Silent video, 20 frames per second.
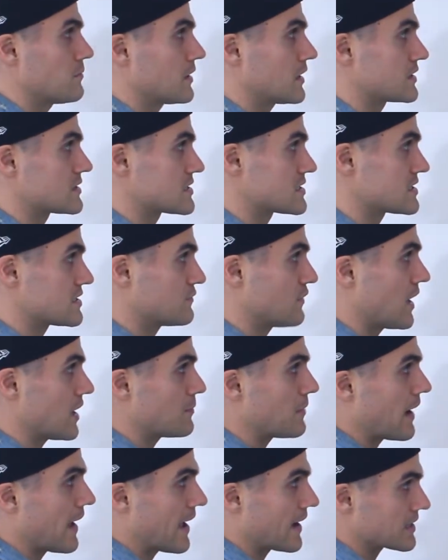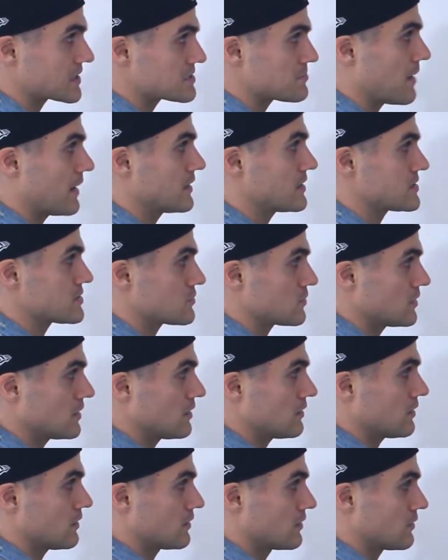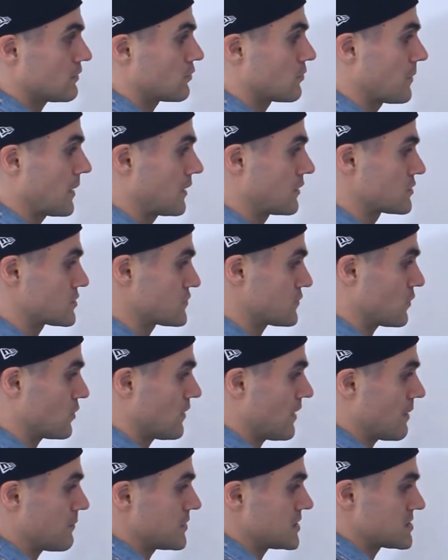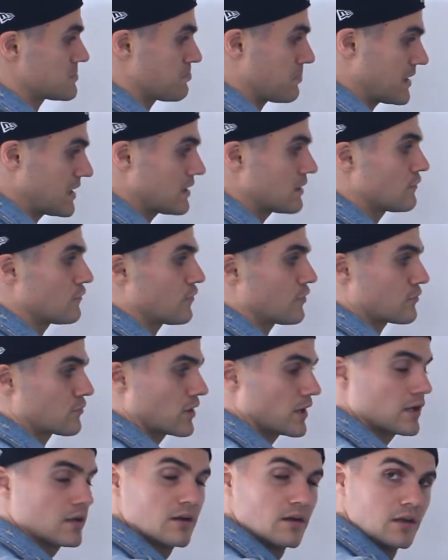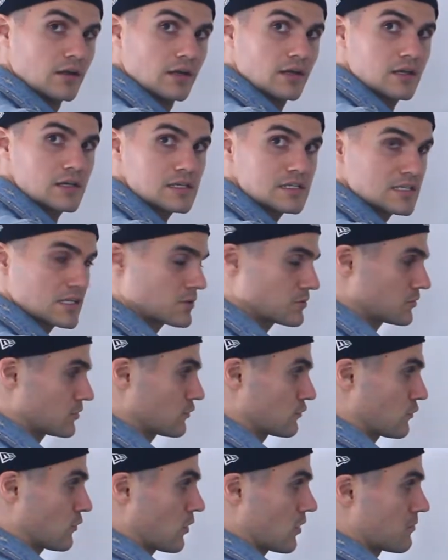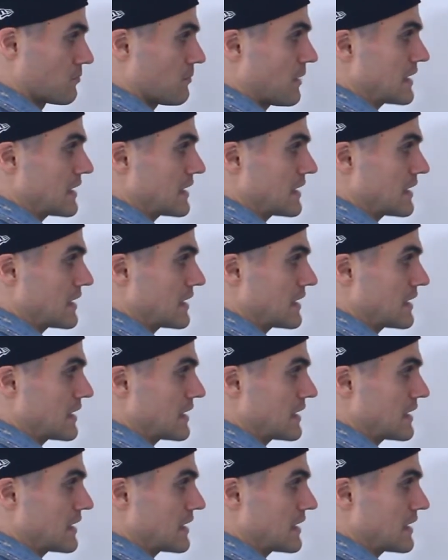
Because it's divided by x minus 3, the remainder is 4, that means p of 3 is equal to 4.